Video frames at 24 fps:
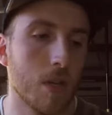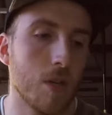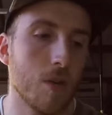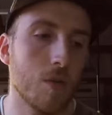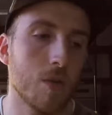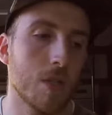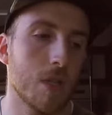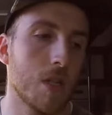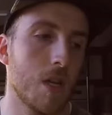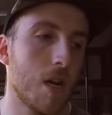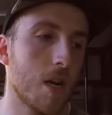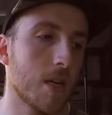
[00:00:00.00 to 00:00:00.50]

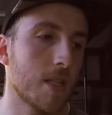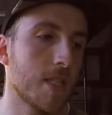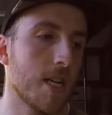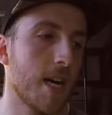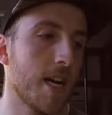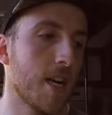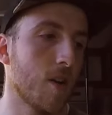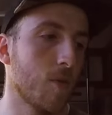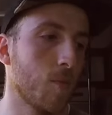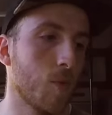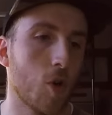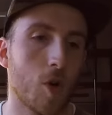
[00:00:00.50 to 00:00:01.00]
use
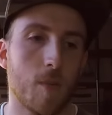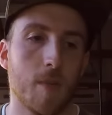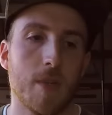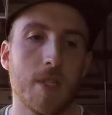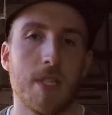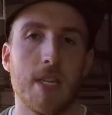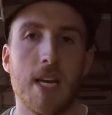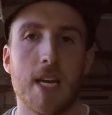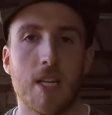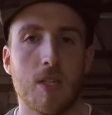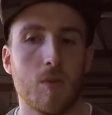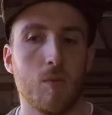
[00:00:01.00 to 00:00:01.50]
Loctite or
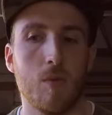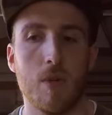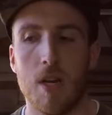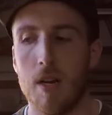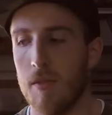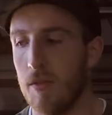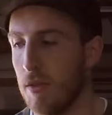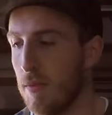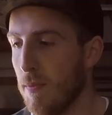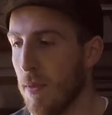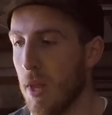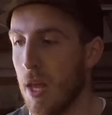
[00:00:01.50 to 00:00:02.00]
Permatex,
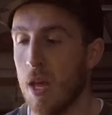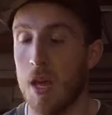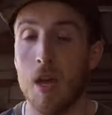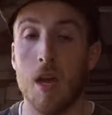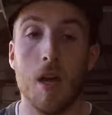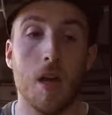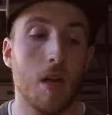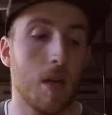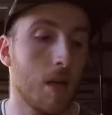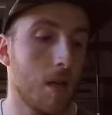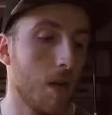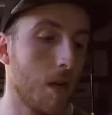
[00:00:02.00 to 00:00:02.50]
whatever.
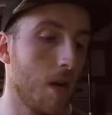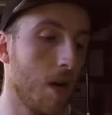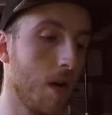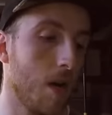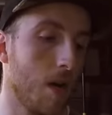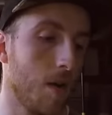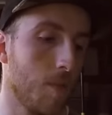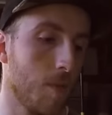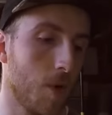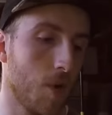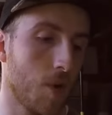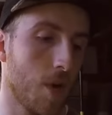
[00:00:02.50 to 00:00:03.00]

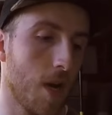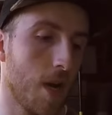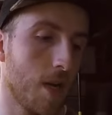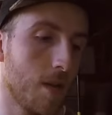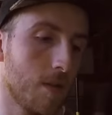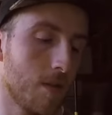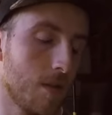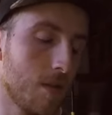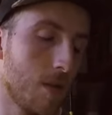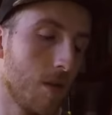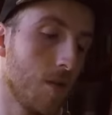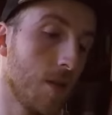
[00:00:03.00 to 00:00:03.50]
Okay,
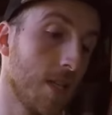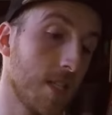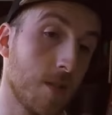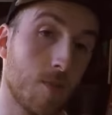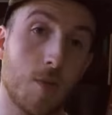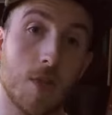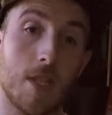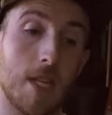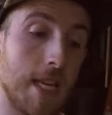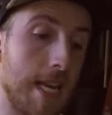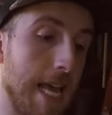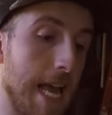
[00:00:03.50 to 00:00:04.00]
so let's
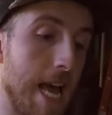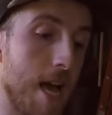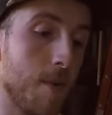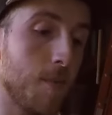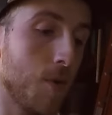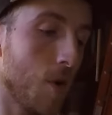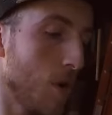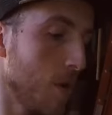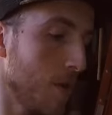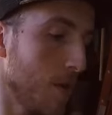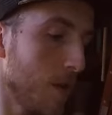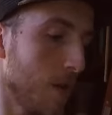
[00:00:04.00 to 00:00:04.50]
put the cap
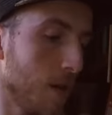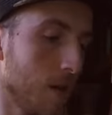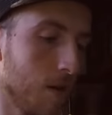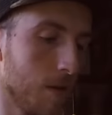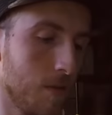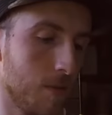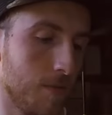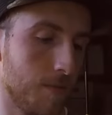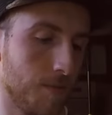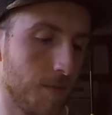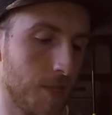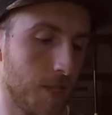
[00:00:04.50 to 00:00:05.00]
on there.
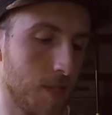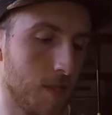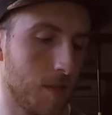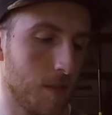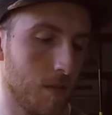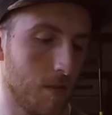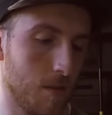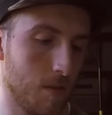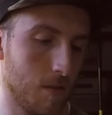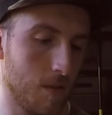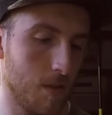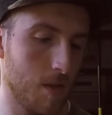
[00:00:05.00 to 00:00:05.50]

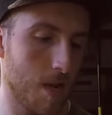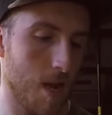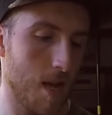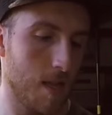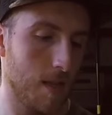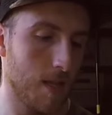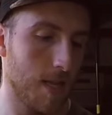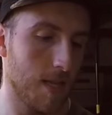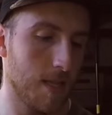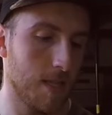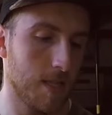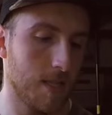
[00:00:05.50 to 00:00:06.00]
Let's not
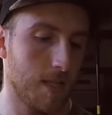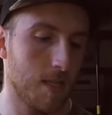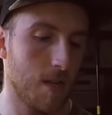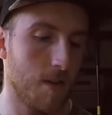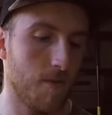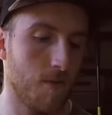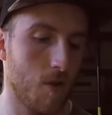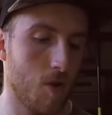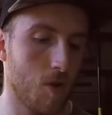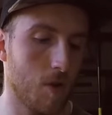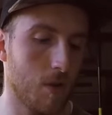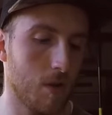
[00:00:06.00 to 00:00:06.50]
let this
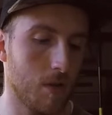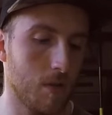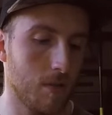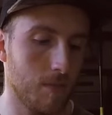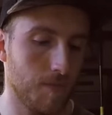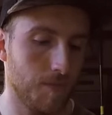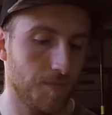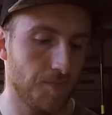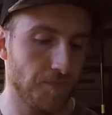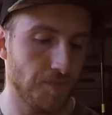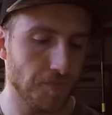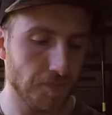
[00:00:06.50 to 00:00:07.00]
stuff harden
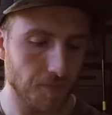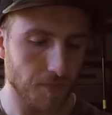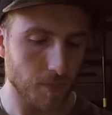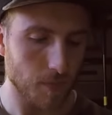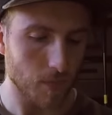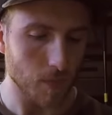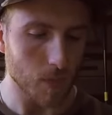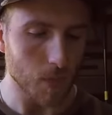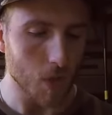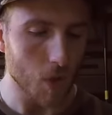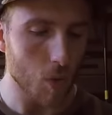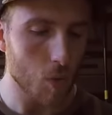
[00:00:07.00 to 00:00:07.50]

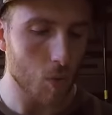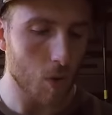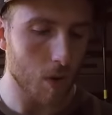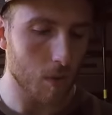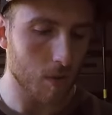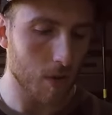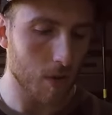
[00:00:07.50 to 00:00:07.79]
while we're